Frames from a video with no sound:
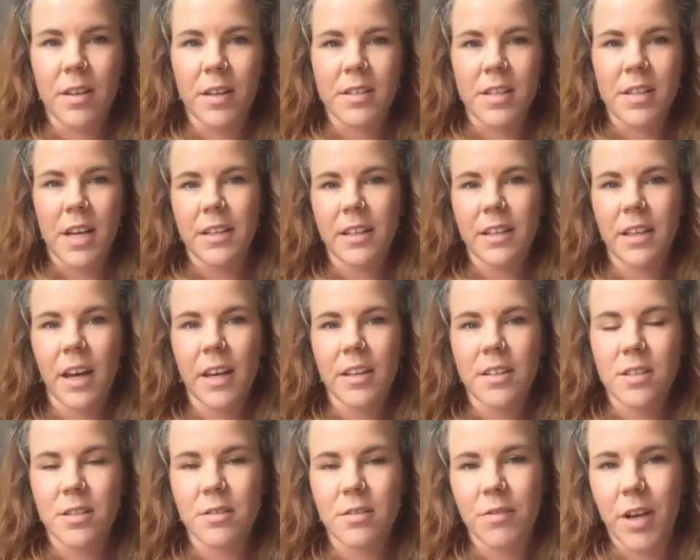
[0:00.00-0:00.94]

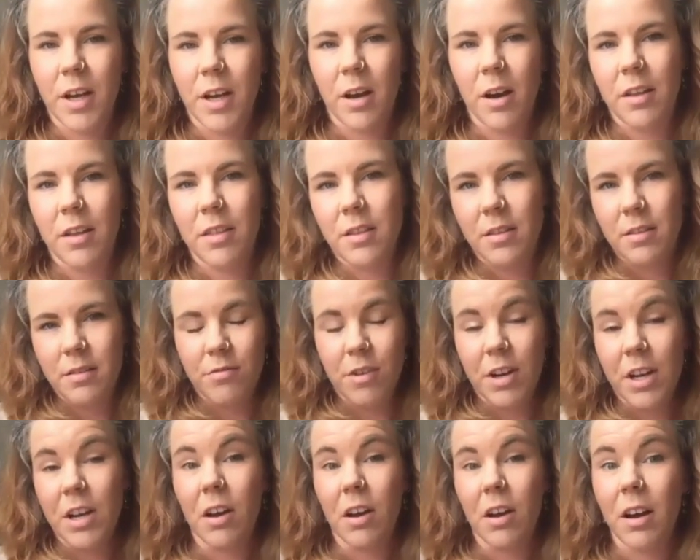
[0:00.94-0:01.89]
dedicated ring, I th
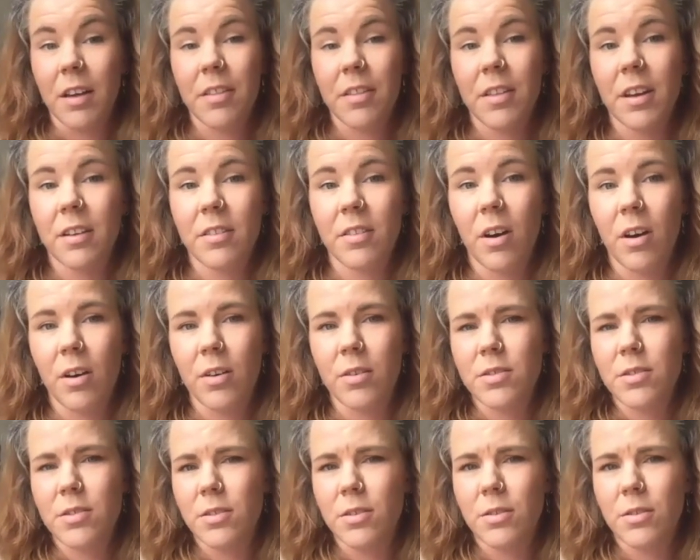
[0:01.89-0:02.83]
rigger. I think the O
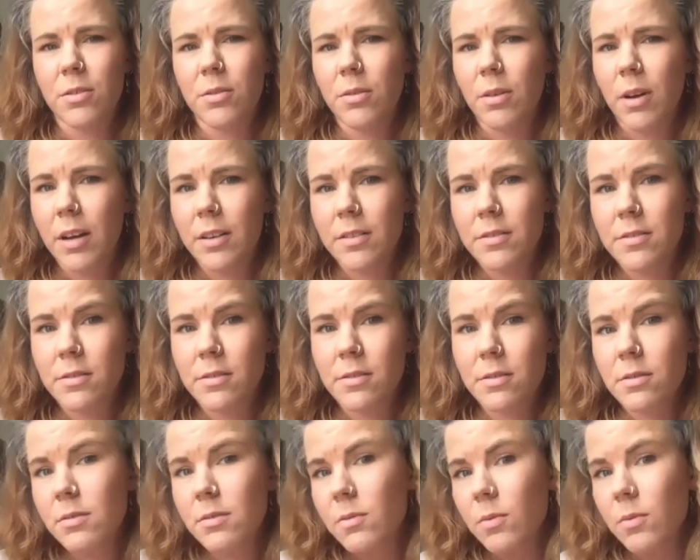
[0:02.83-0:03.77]
two has
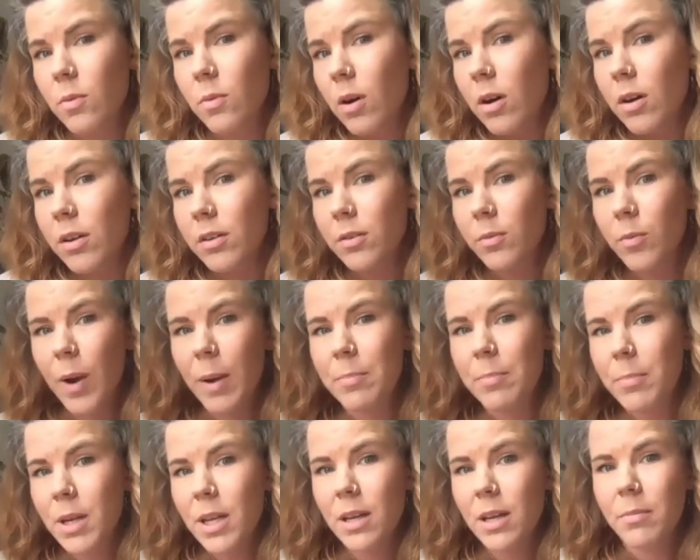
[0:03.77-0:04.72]
one,
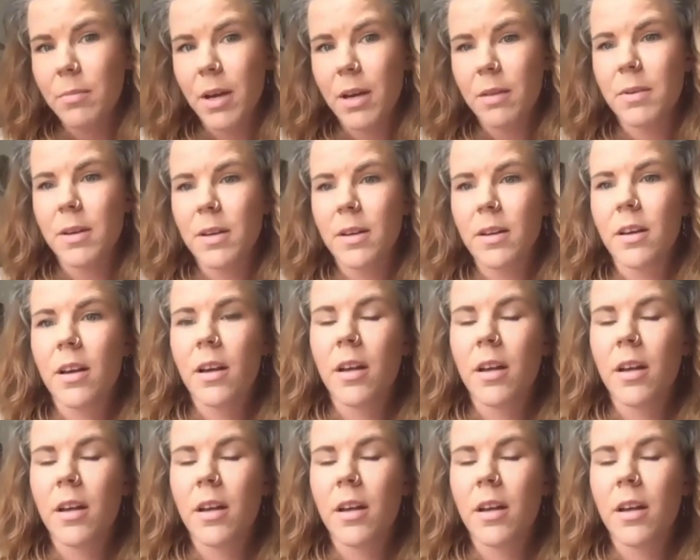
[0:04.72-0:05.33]
Wembley maybe.